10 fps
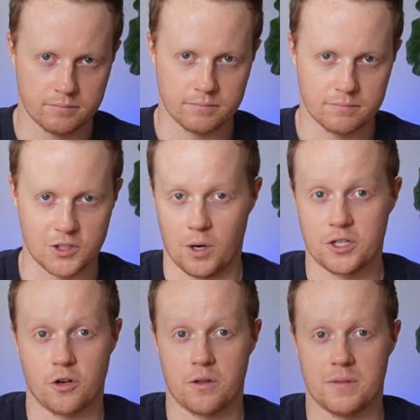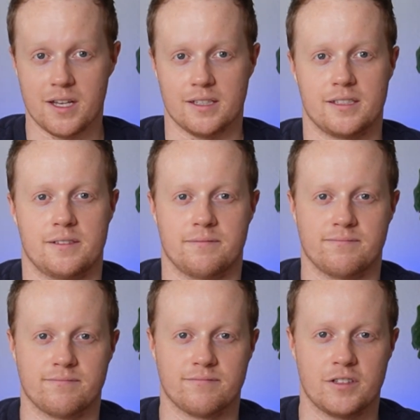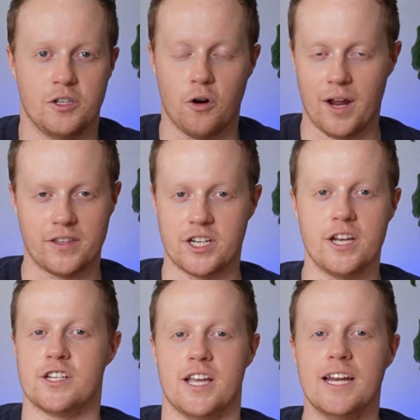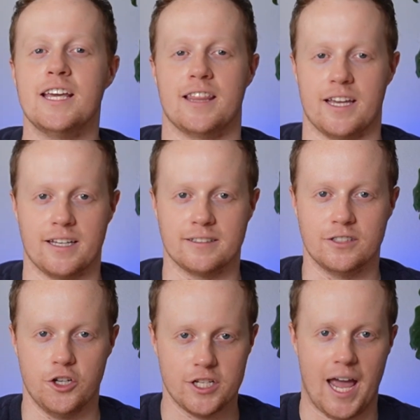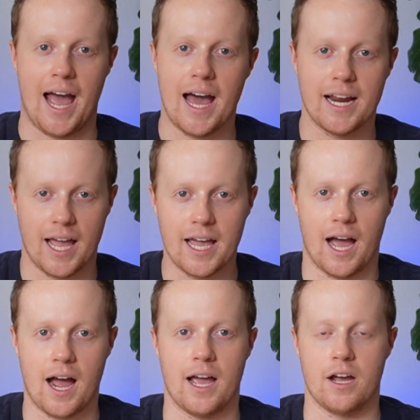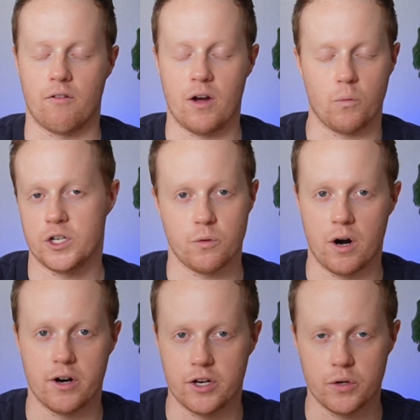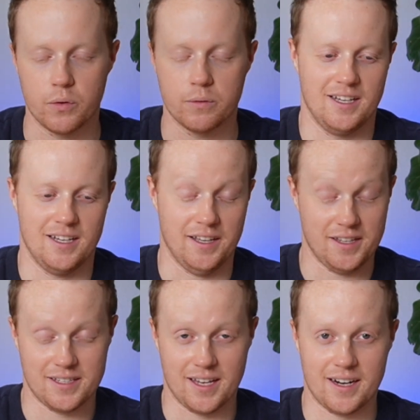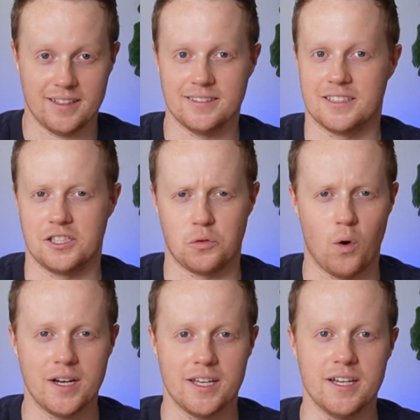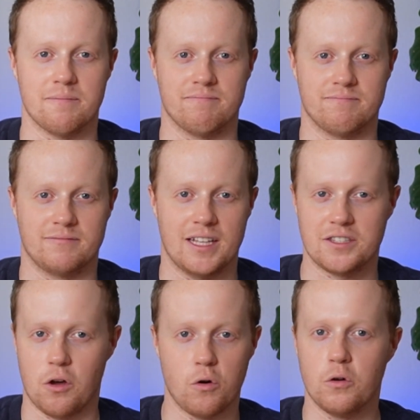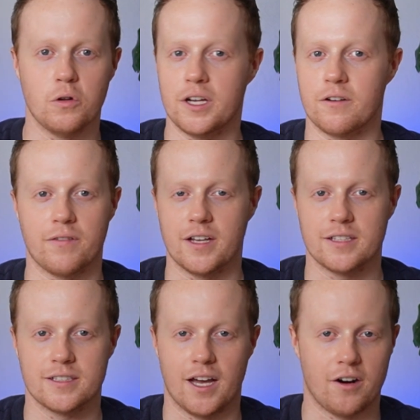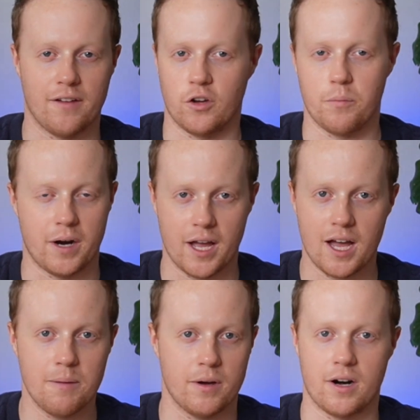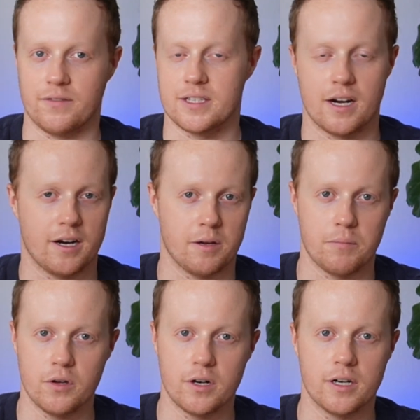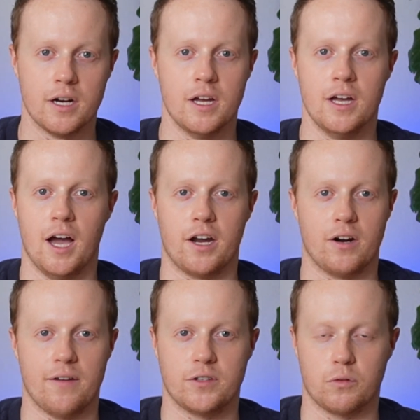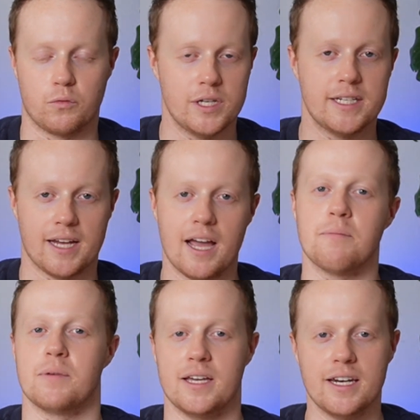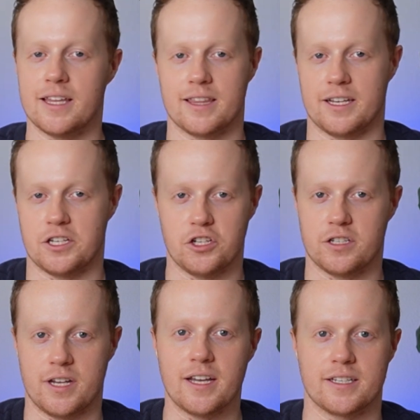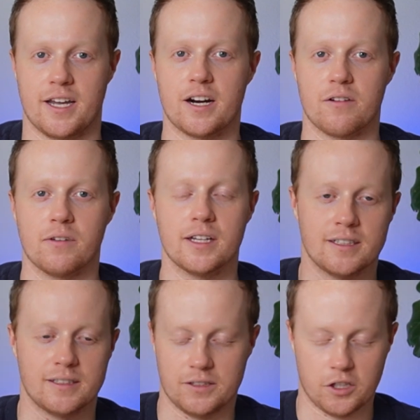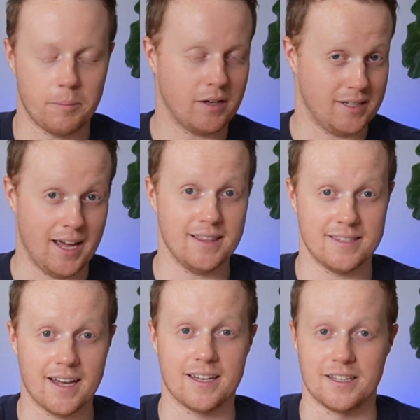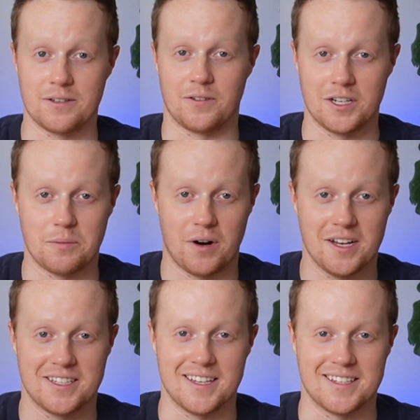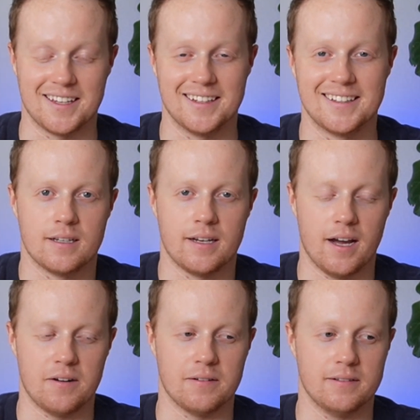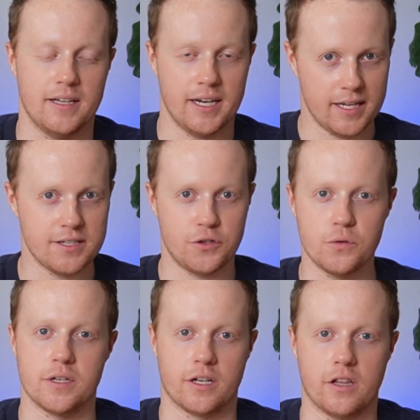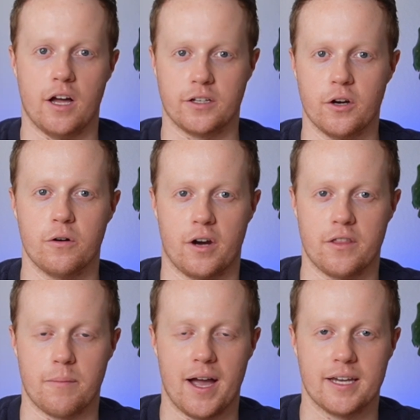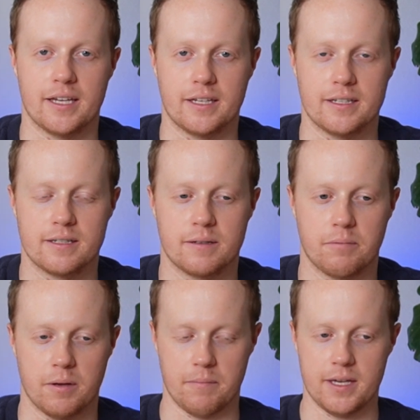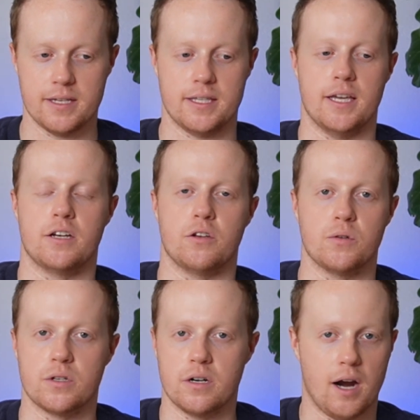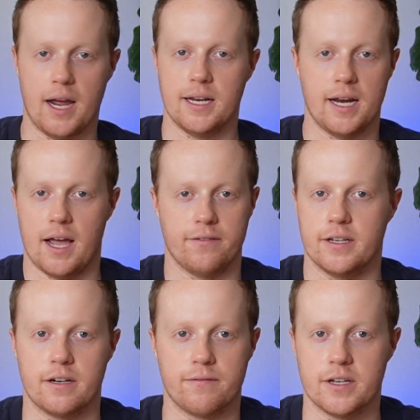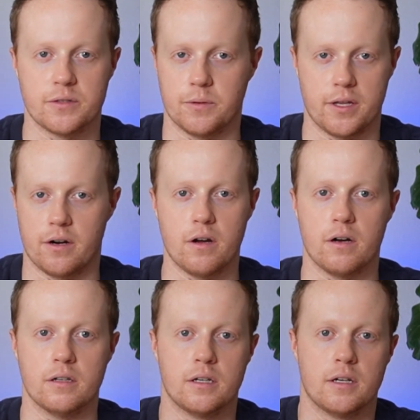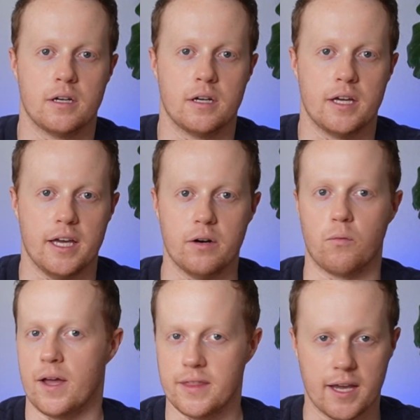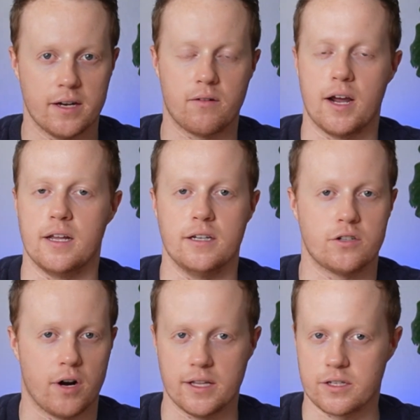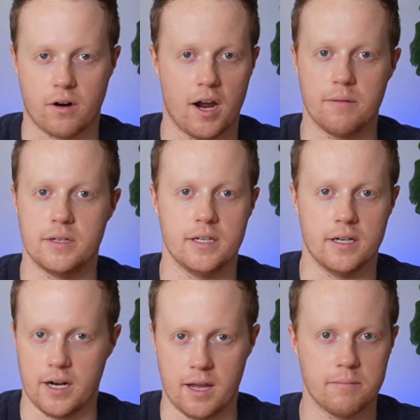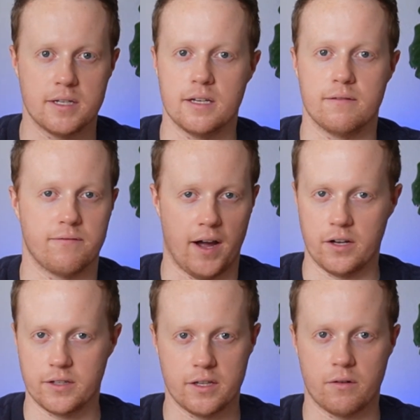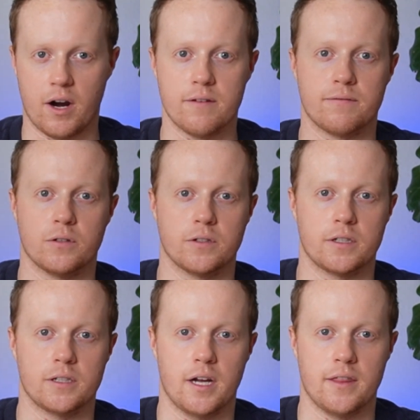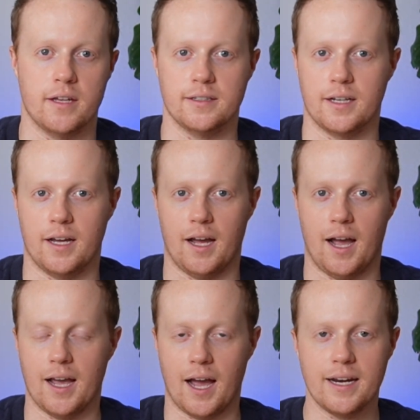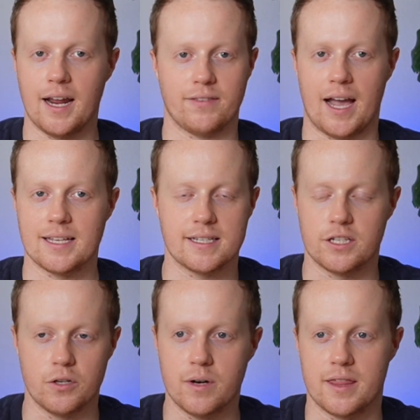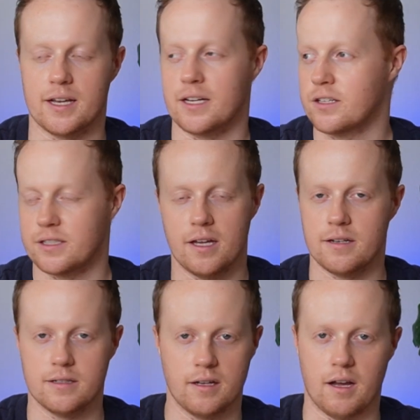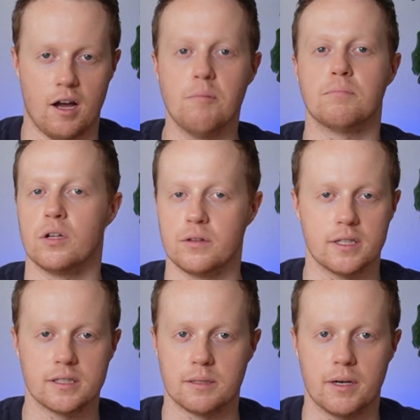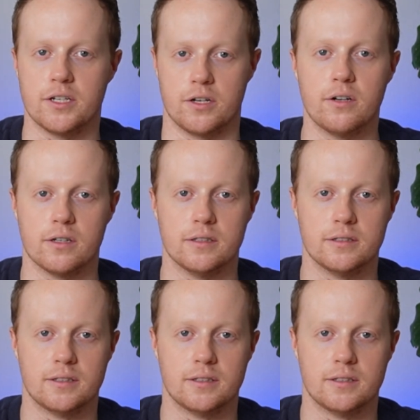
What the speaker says: So I show them this. You don't have to change anything. You just add AI around what you already do. In this setting, it's just one DM. That's the whole interface. I don't have to open an app. I don't have to set it a computer. I don't have to retype anything. It just takes care of it. Took about 10 seconds for it to process it. Now, it is using Claude Code on the back end, but me as the end user, I didn't have to interface with it at all. It read the handwriting, transcribed it, named it, filed it in the right folder, and then I didn't have to ask it to do anything. I just said, upload this to my journal.